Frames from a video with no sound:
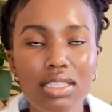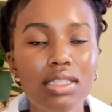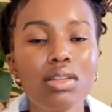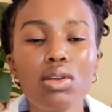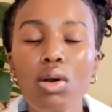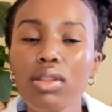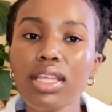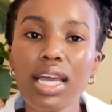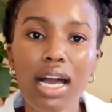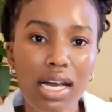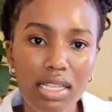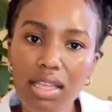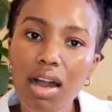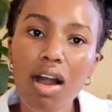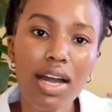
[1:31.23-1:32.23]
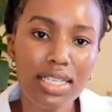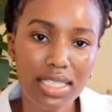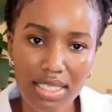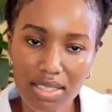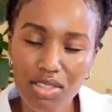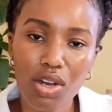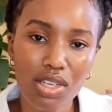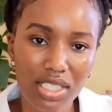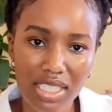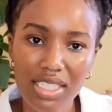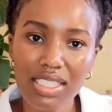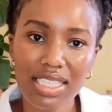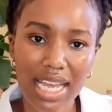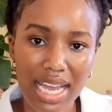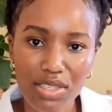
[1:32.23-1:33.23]
There, no, there, there aren't
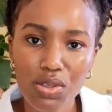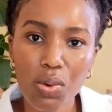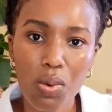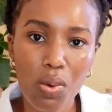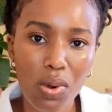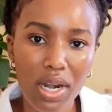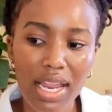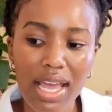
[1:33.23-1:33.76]
doctors at all.